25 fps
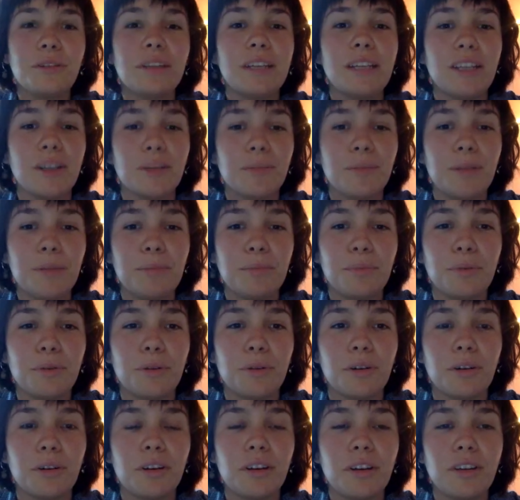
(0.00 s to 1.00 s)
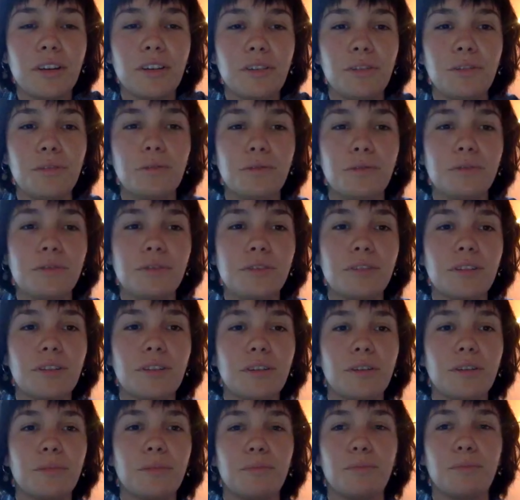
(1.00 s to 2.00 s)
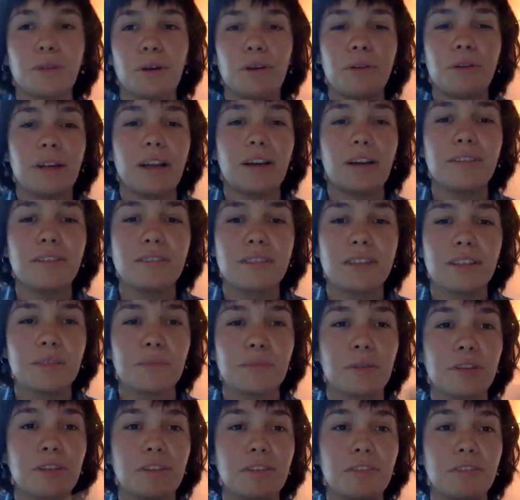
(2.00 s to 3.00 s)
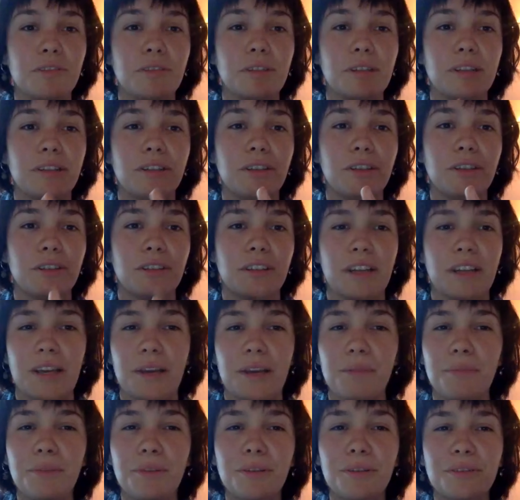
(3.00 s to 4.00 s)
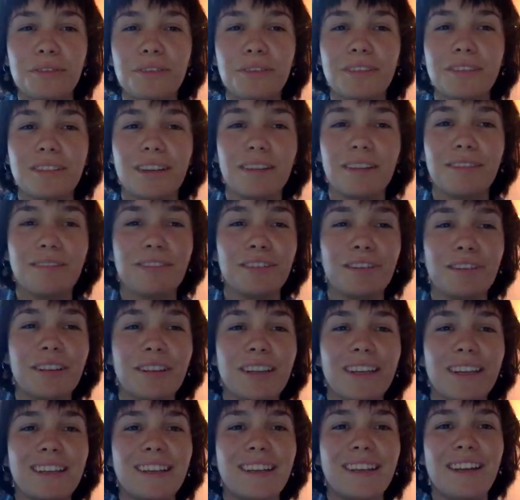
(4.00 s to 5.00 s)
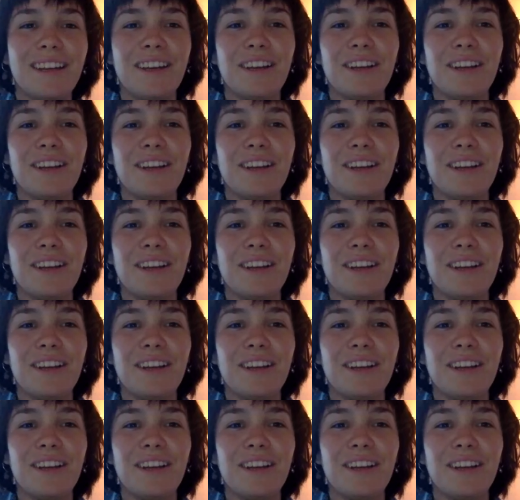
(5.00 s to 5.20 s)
hear people use pronouns as much as you hear your name used, I feel like.